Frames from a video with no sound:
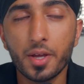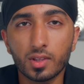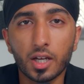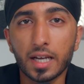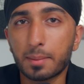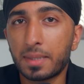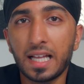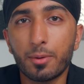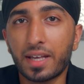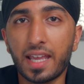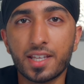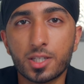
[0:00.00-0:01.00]
like
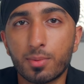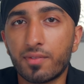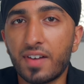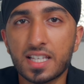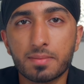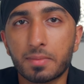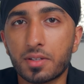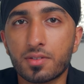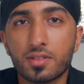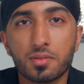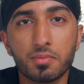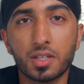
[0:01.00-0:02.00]
plowing it into
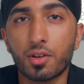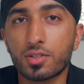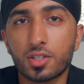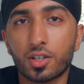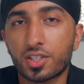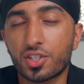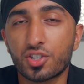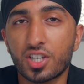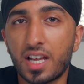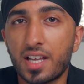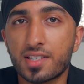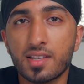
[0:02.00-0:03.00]
investments, you know, stocks and
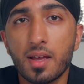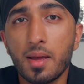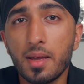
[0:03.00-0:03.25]
shares,